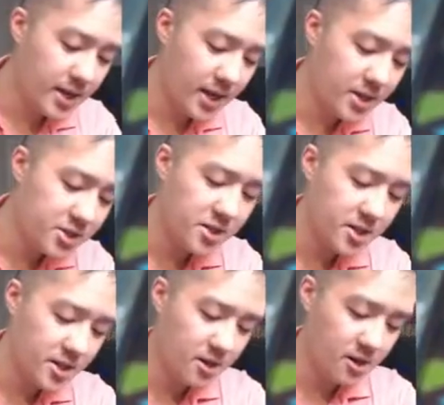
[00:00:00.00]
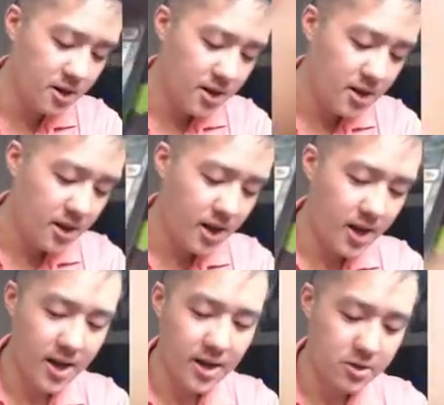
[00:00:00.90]
Engineer.
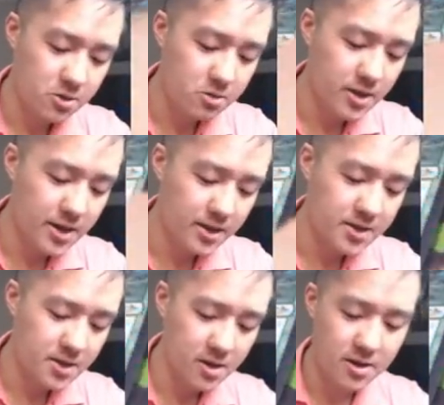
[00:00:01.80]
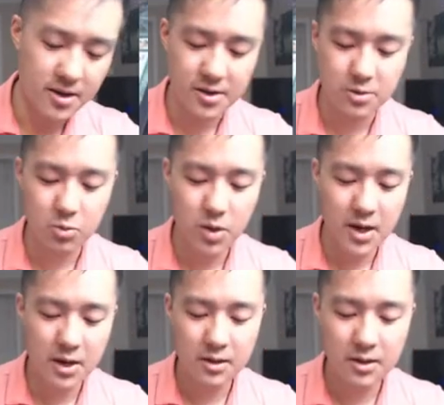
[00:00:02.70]
I do like this card as
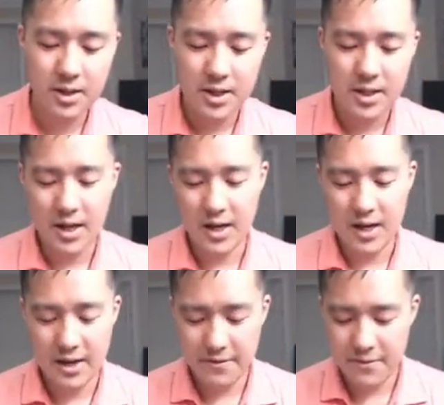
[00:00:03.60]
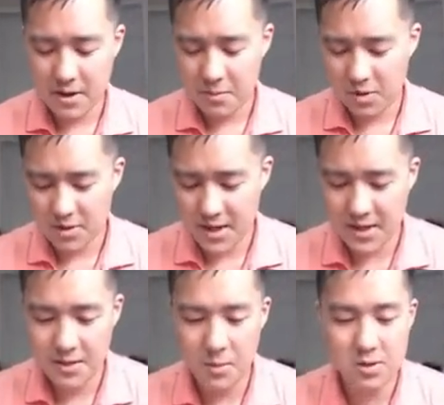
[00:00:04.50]
well. I feel like most
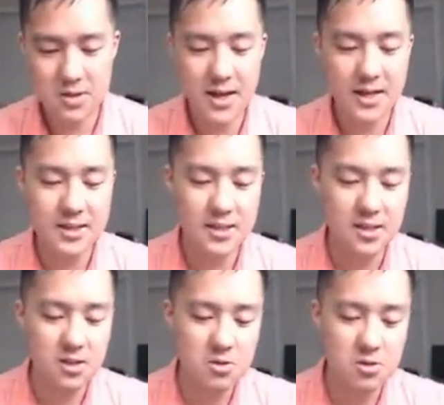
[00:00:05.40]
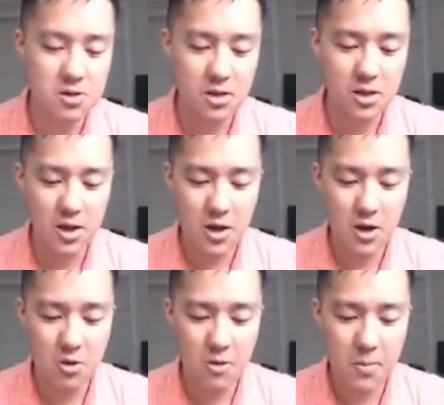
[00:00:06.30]
likely in most decks he's too
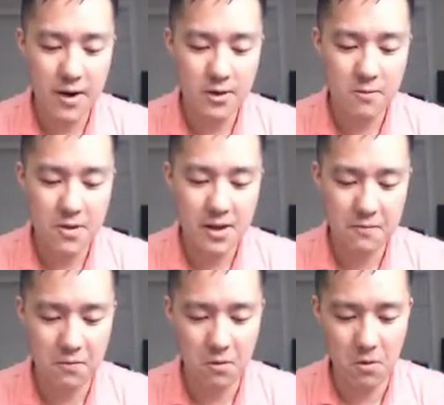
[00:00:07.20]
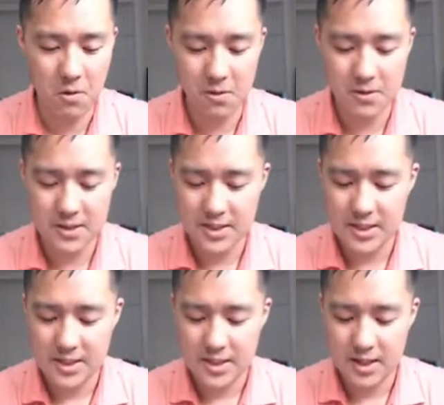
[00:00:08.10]
slow, but I do feel like for
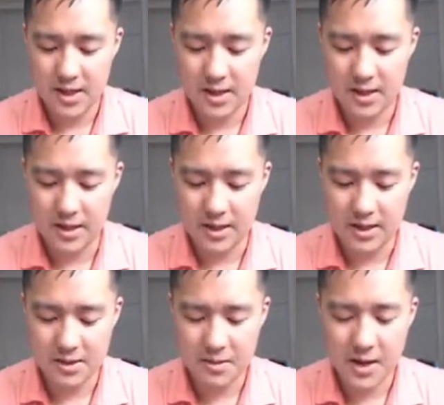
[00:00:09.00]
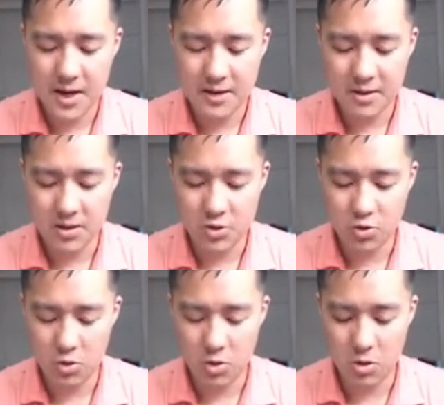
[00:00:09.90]
some kind of
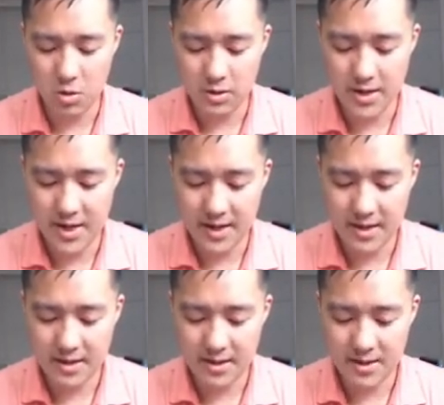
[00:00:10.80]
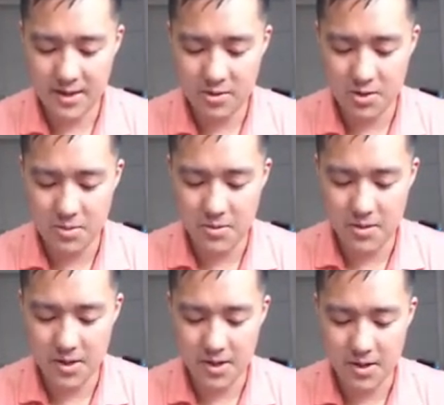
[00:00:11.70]
control deck, this thing would just be
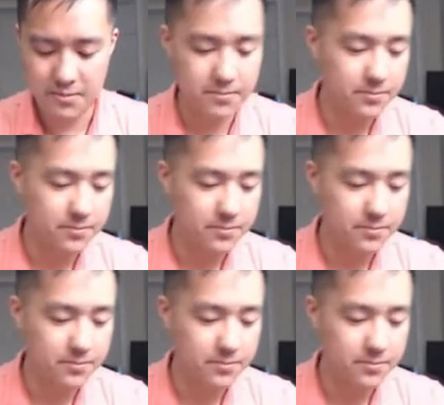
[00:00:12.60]
really good.